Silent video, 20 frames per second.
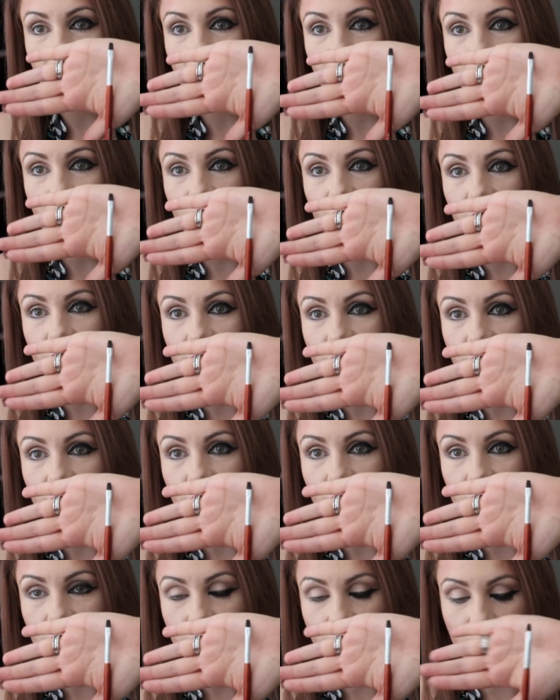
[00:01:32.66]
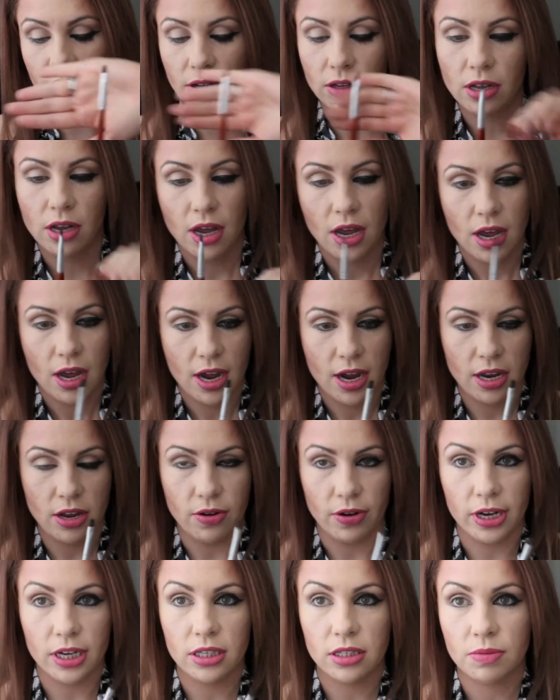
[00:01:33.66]
Yeah, it's kind of hard to tell.
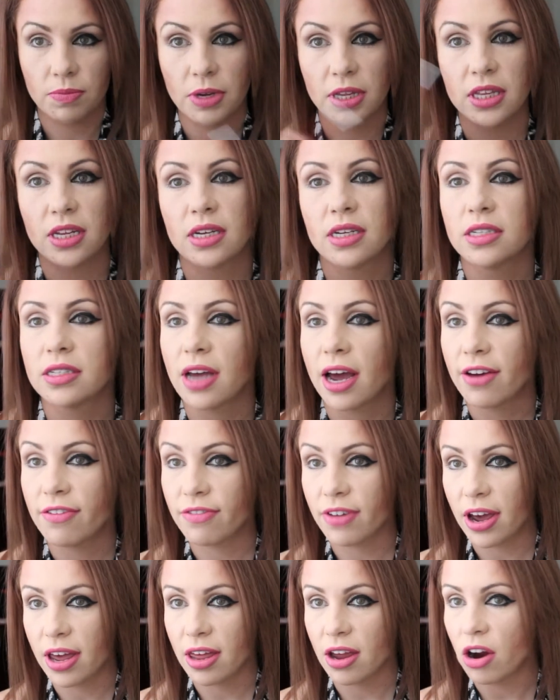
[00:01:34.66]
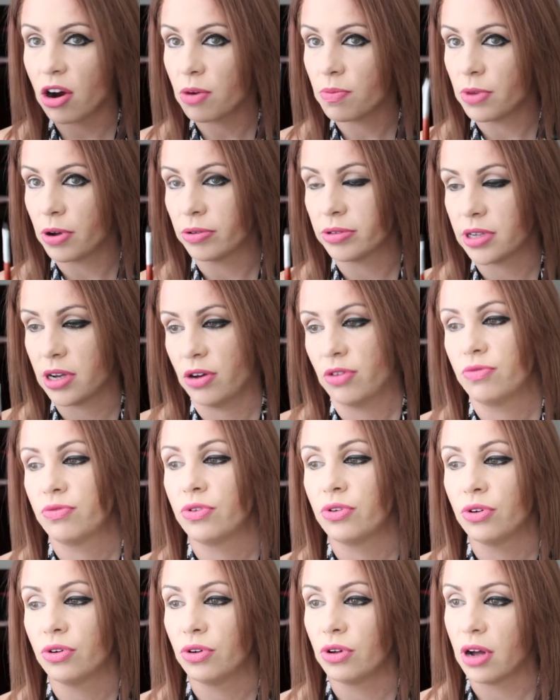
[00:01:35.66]
Anyways, but these I find are most
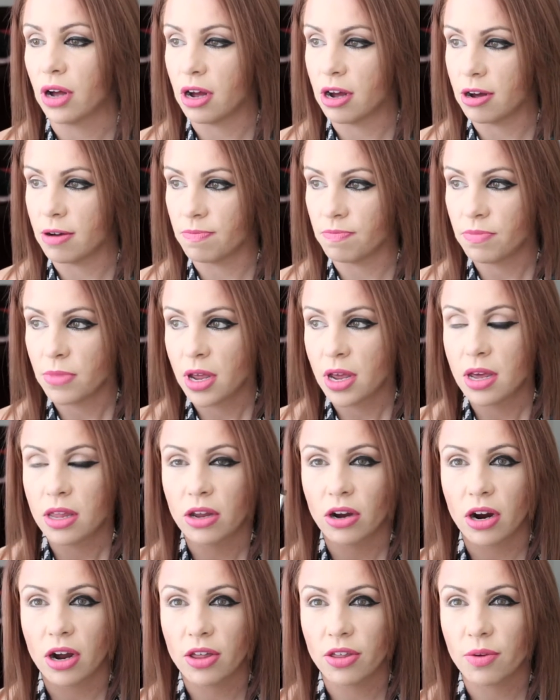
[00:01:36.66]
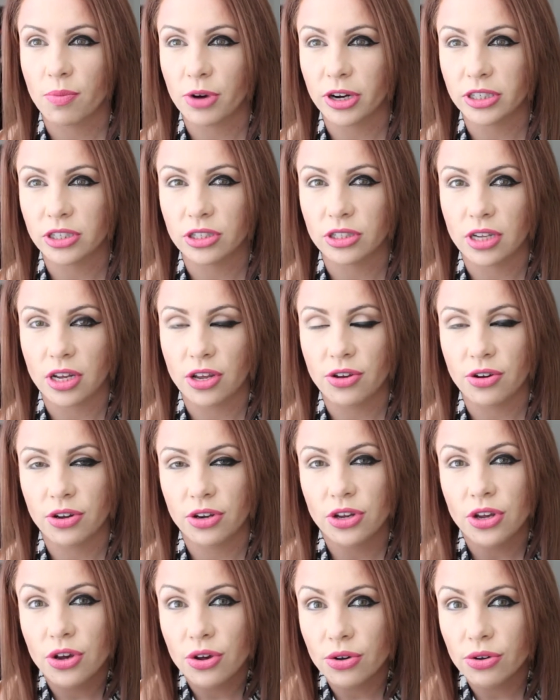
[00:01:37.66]
helpful. There are other brushes that you could
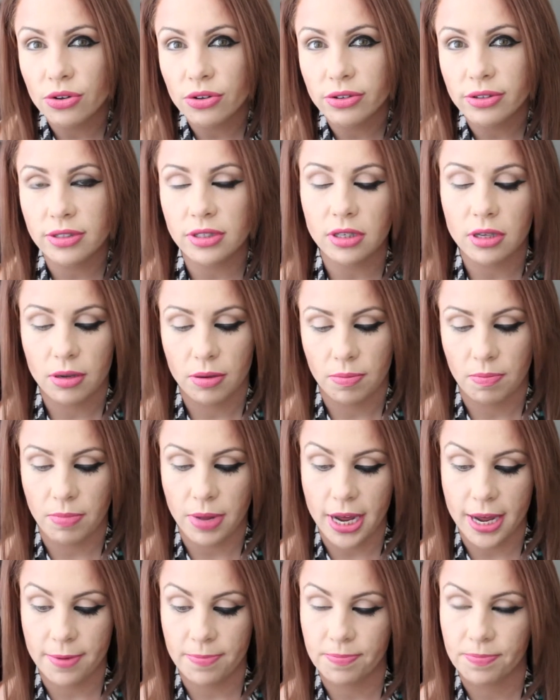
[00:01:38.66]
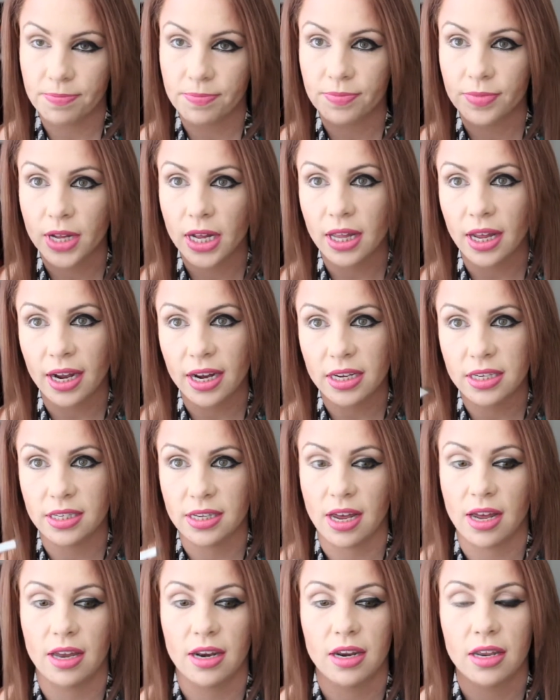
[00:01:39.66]
use, but like I
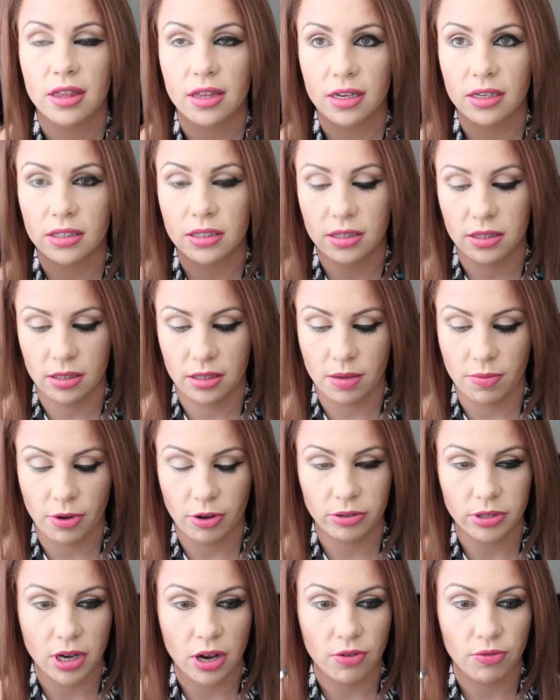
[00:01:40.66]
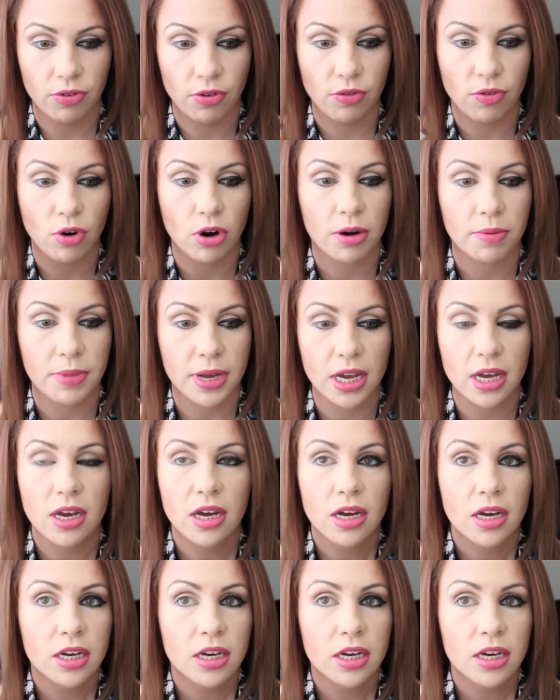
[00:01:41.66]
said, this is the most helpful for me.